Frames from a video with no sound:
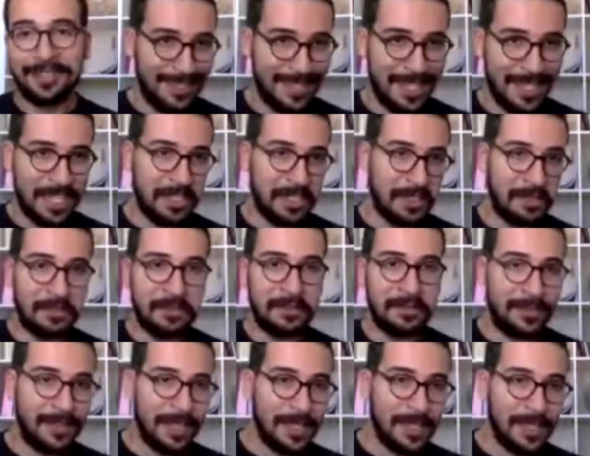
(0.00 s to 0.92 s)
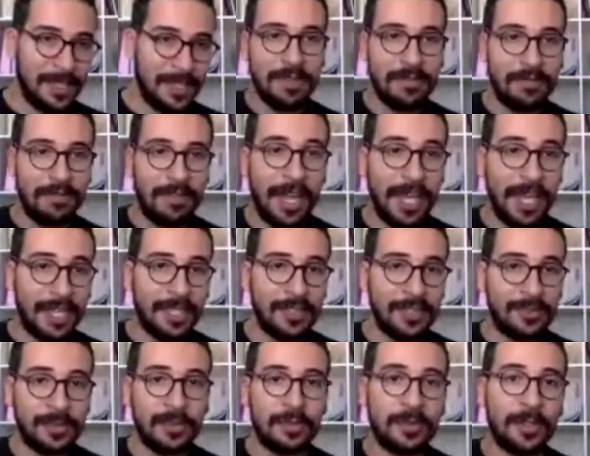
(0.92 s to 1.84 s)
and things will be fine.
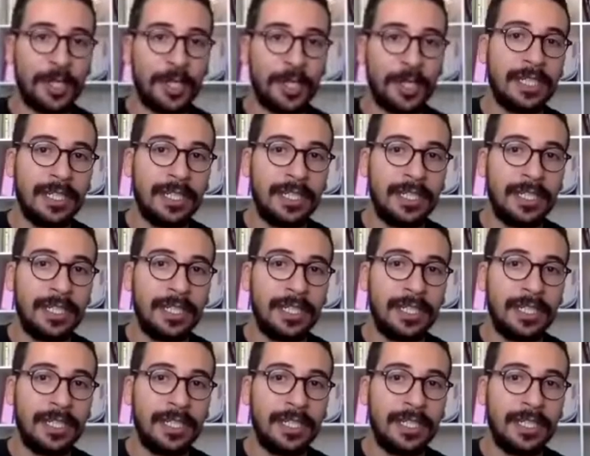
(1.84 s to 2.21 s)
It will work.